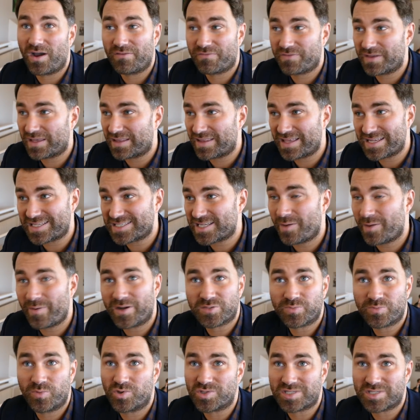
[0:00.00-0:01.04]
I think there's so
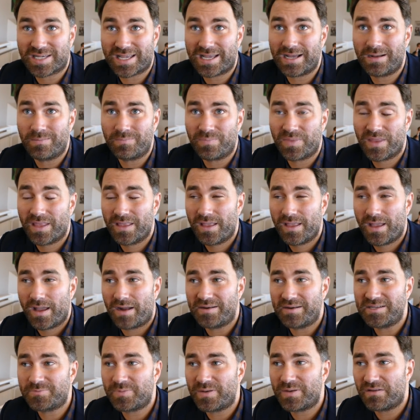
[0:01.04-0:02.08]
much more to come.
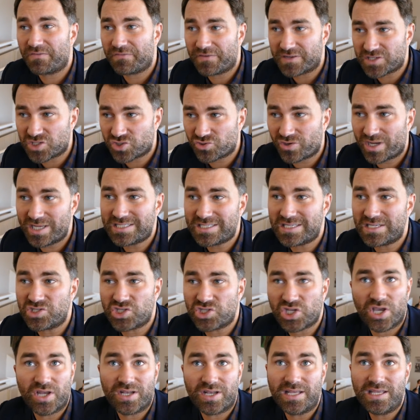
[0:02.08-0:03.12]
And it's been a frustrating
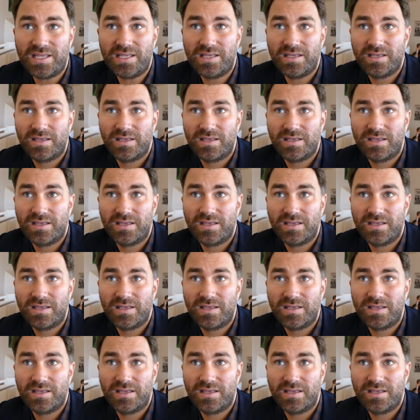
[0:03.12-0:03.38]
journey,